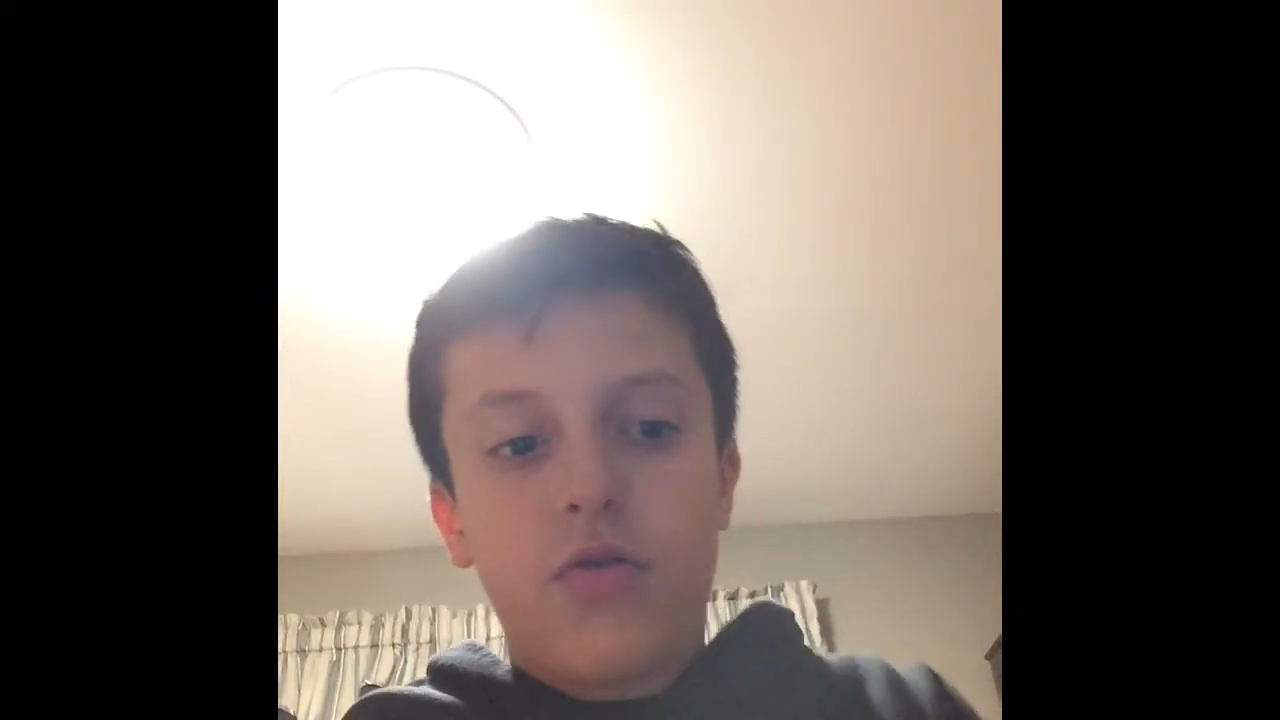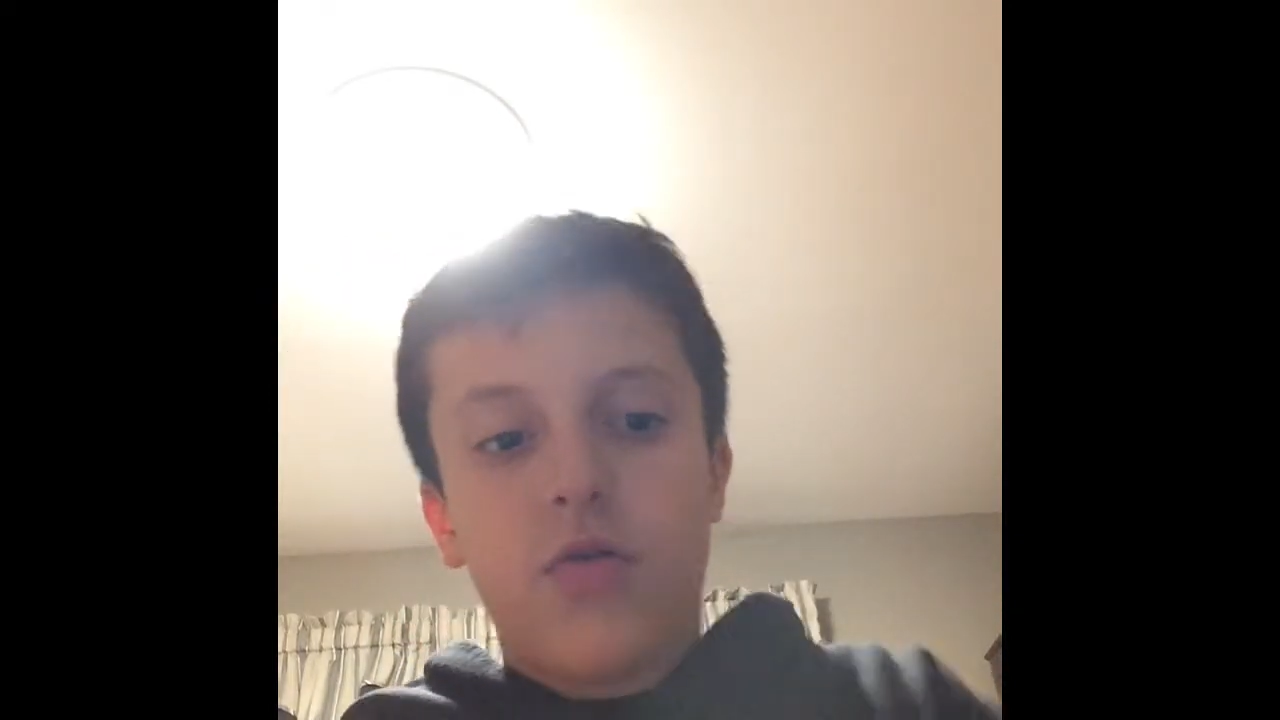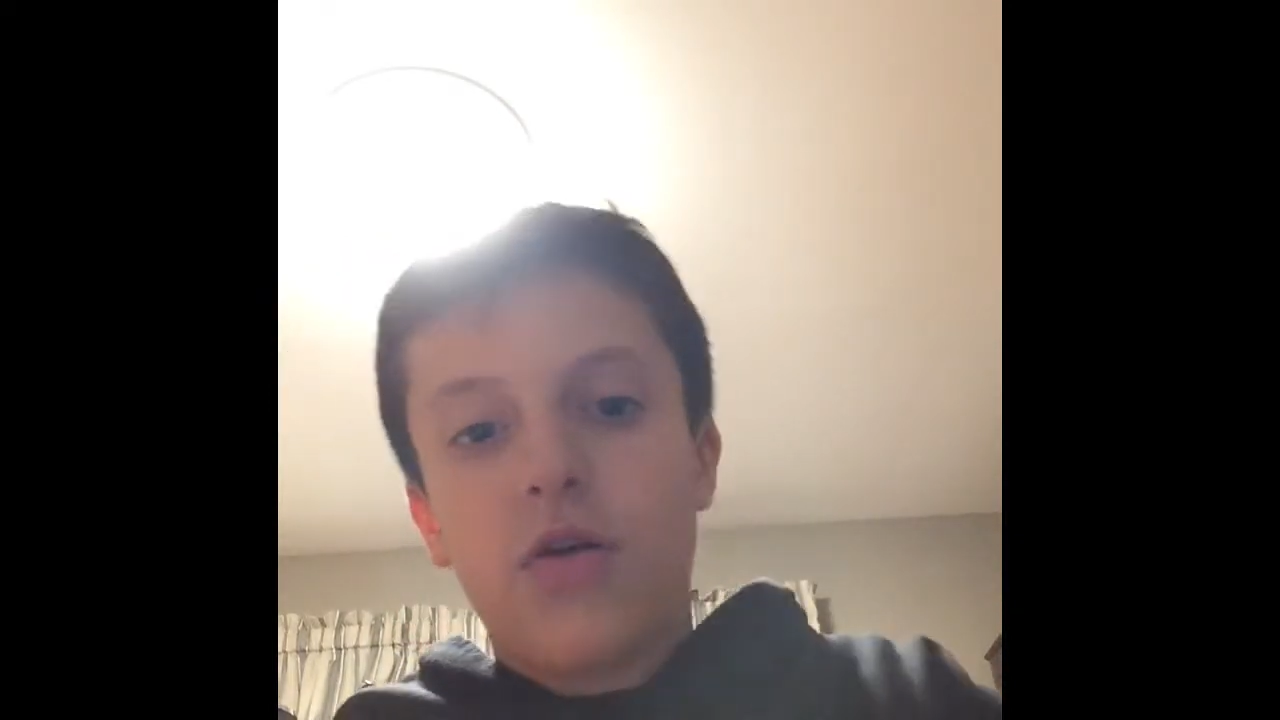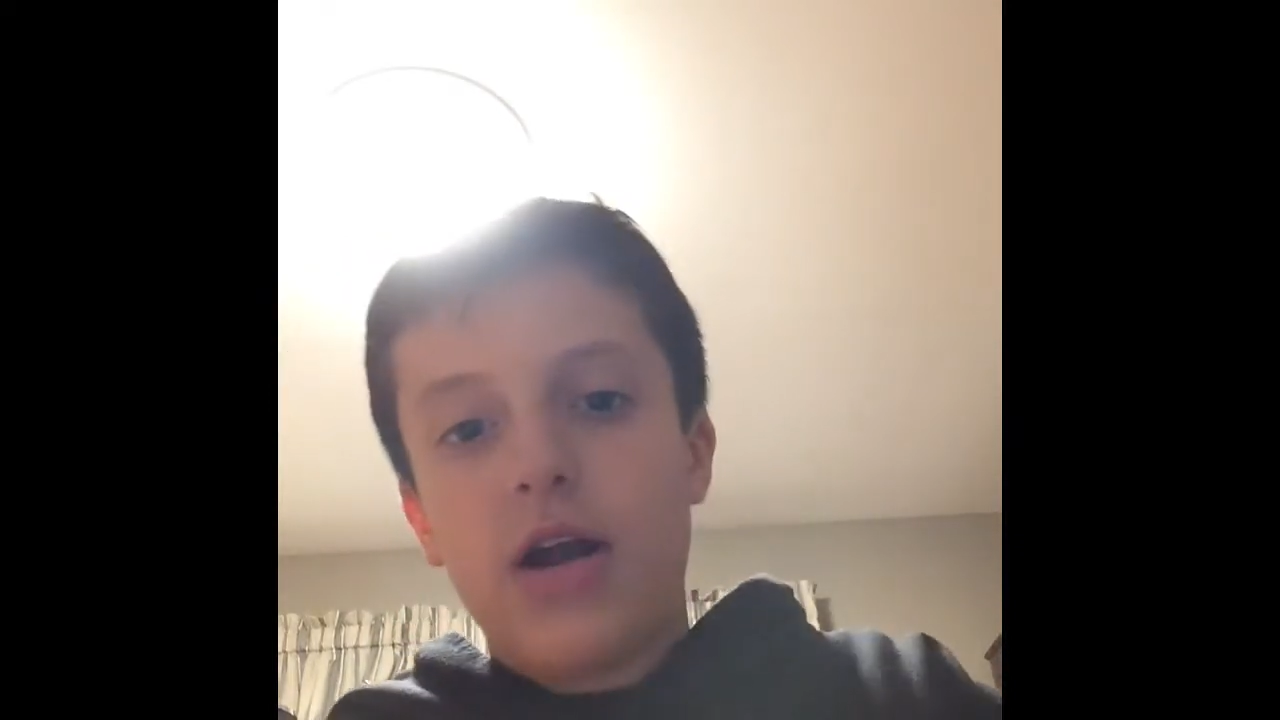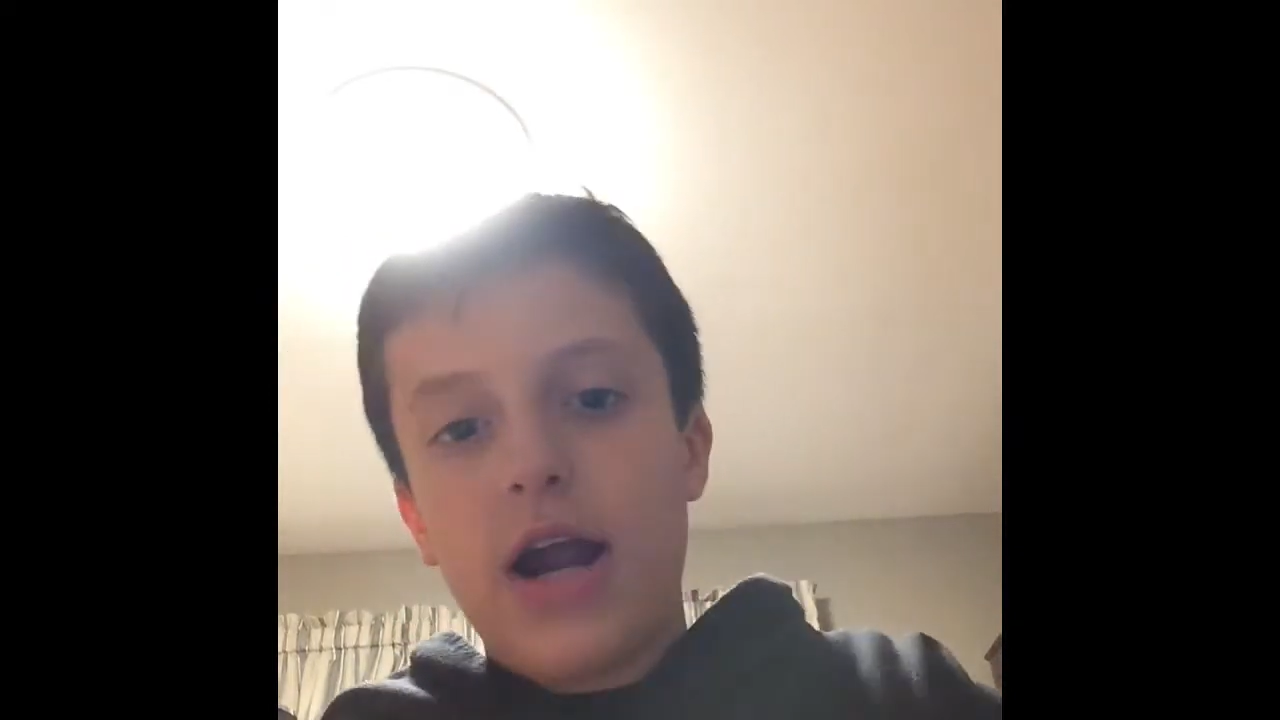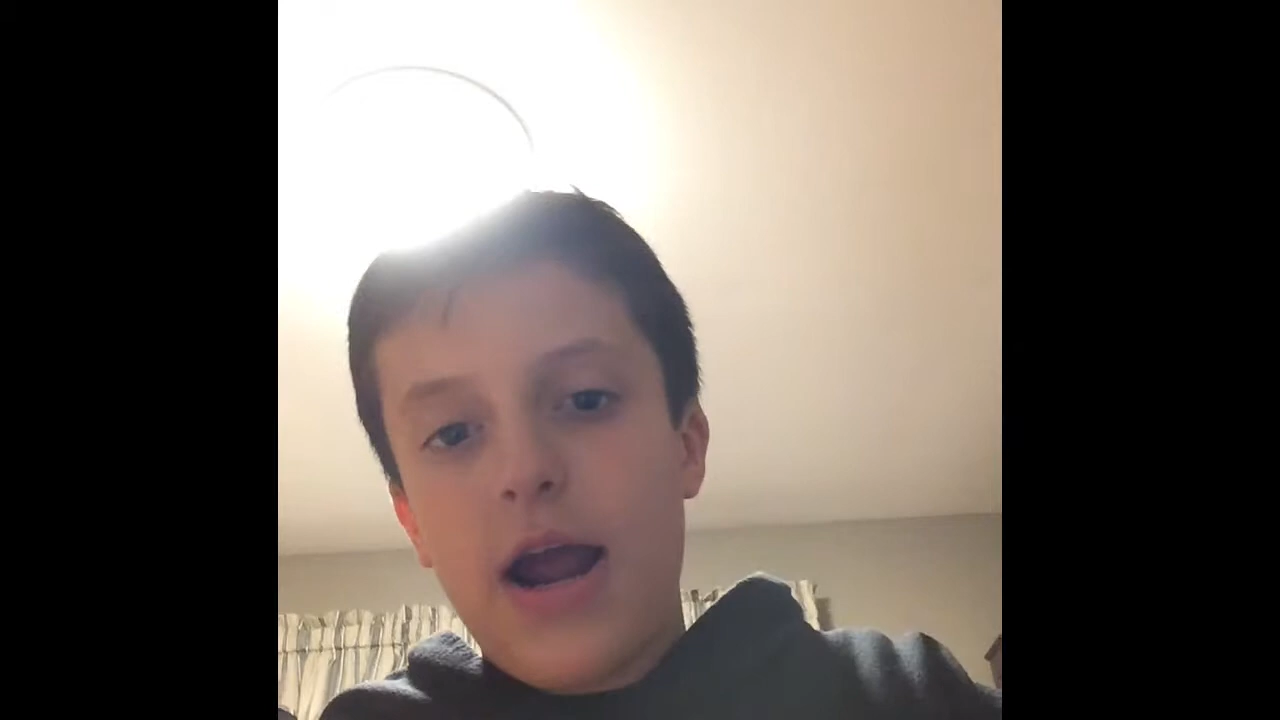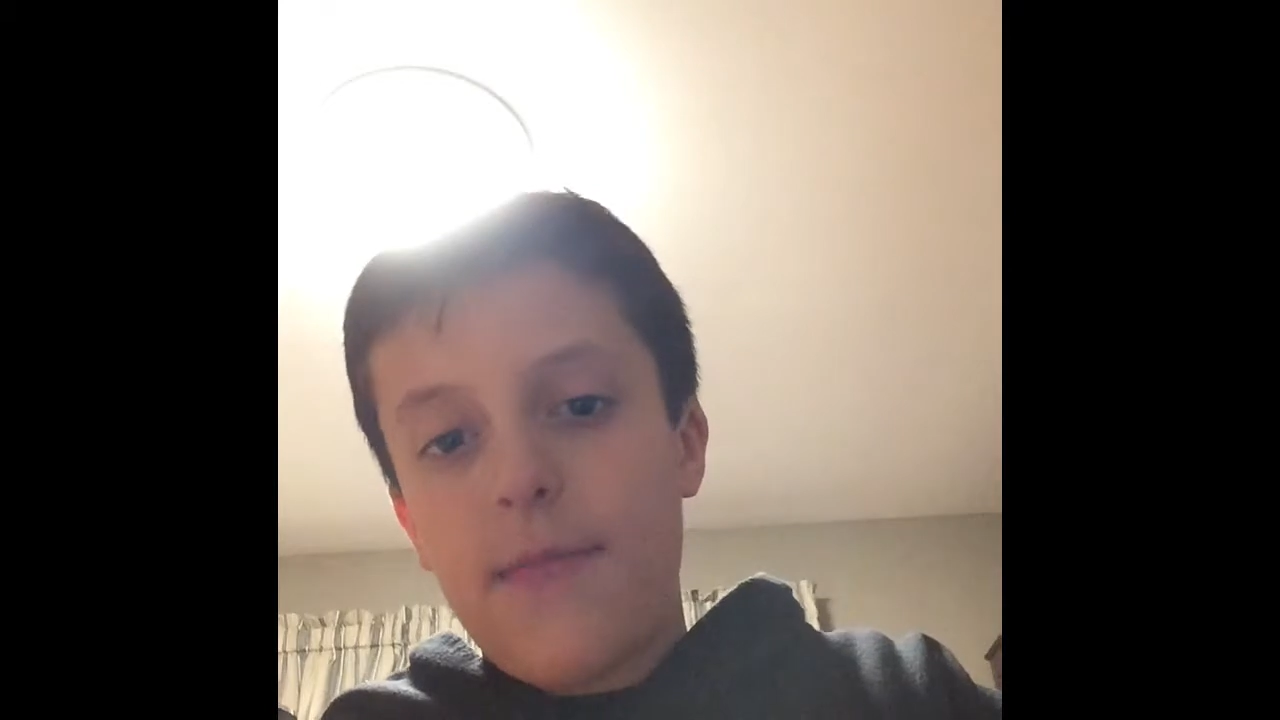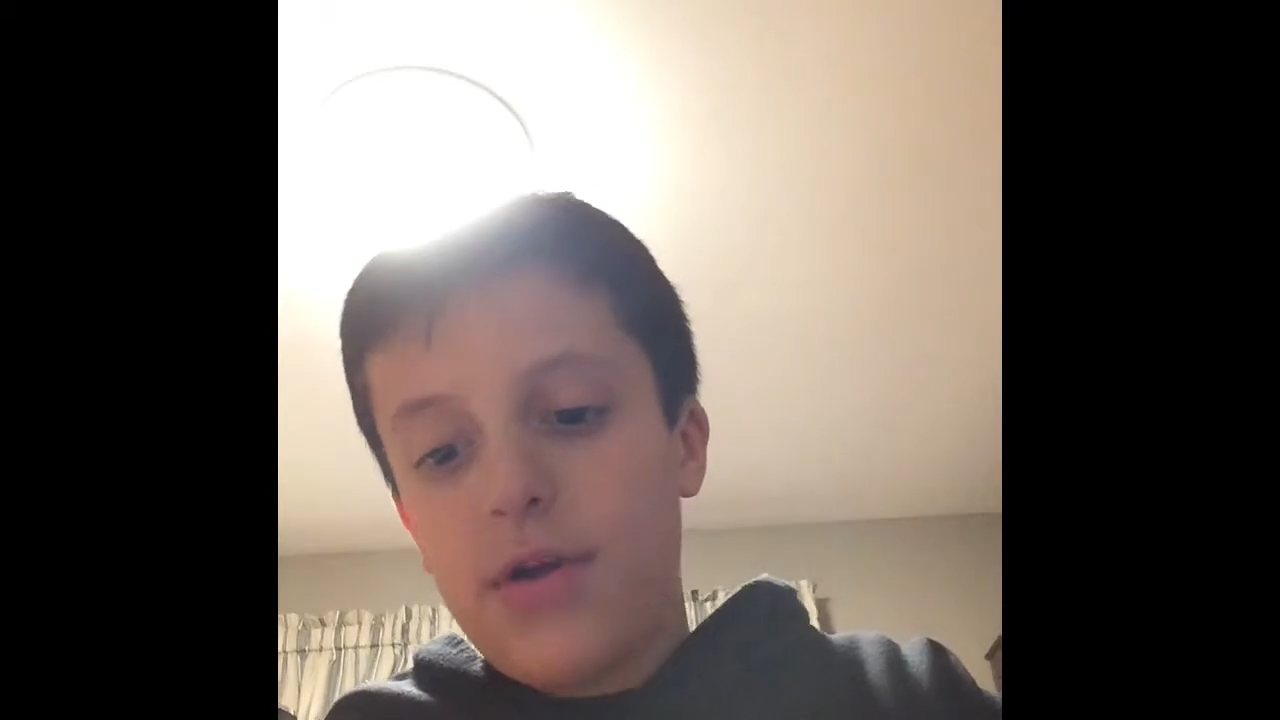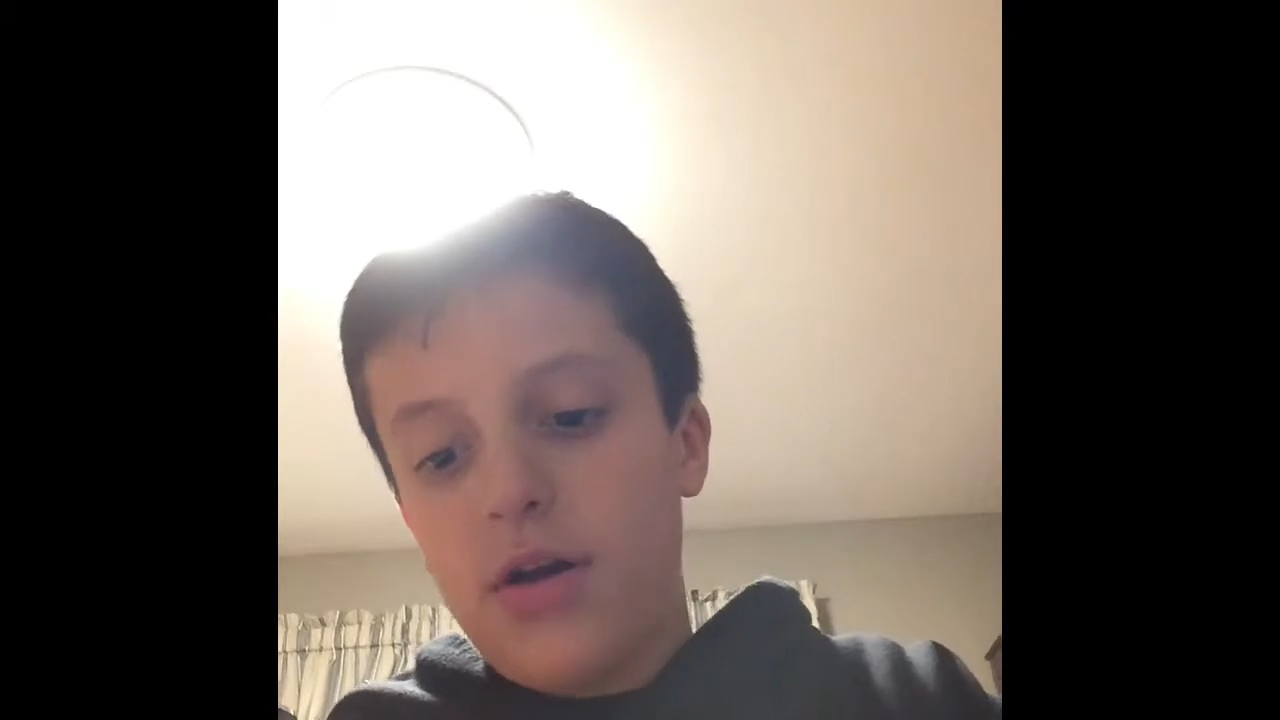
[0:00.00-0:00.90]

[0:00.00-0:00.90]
crap,